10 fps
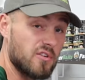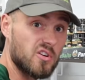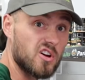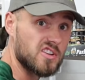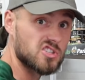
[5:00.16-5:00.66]
it or
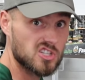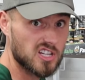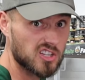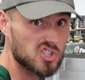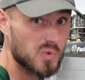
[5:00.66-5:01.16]
not, there's just
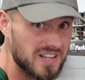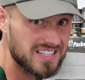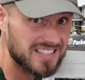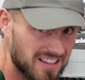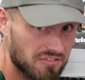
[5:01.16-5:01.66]
under
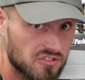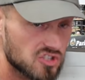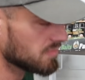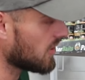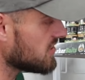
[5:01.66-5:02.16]
20 different
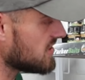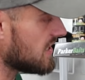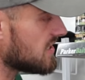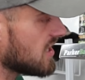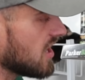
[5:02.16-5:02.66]

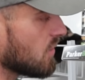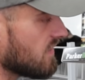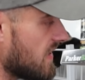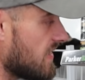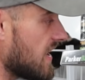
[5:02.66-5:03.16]
spices
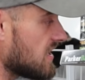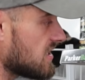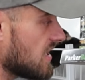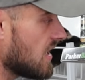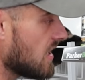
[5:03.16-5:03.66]
within
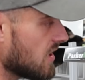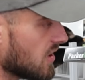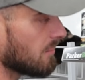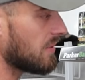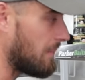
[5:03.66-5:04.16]
this. You've
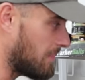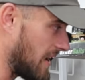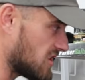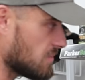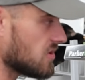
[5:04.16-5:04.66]
got blood
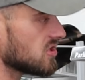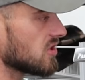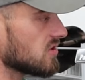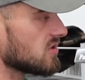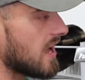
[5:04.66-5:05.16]
plasmas, you've
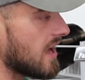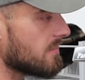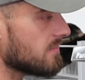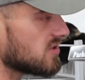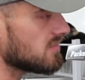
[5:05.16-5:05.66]
got
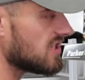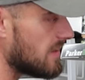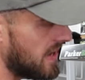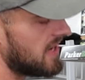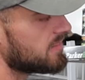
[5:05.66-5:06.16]
some
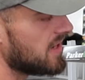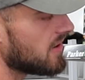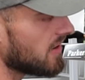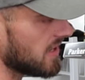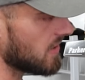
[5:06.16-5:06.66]

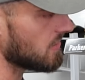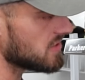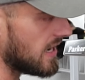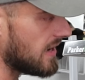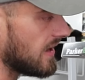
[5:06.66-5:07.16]
CPSP90
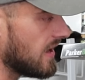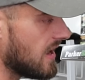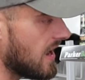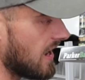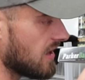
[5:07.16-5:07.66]
content,
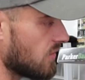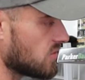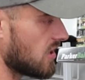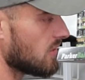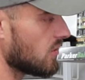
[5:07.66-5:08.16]
and you've
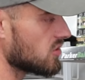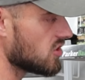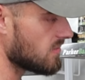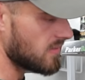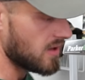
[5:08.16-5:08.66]
also got
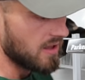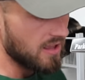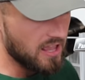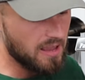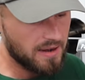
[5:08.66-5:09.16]
some
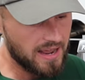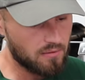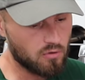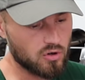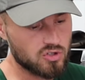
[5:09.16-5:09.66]

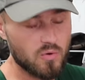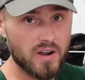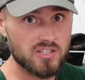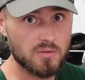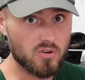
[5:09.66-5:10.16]
Himalayan rock salt
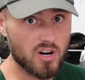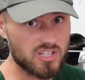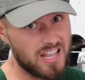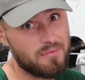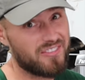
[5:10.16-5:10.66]
and some
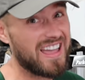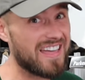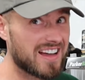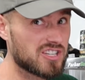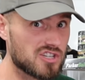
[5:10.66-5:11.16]
crushed hemp.
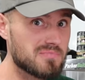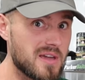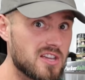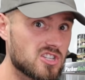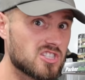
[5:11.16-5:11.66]
Again, that's just
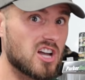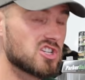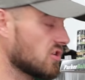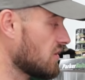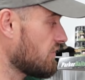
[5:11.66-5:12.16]
me just
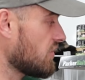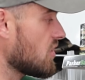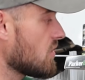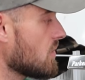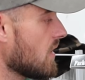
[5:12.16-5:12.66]
touching on a
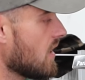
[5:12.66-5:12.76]
few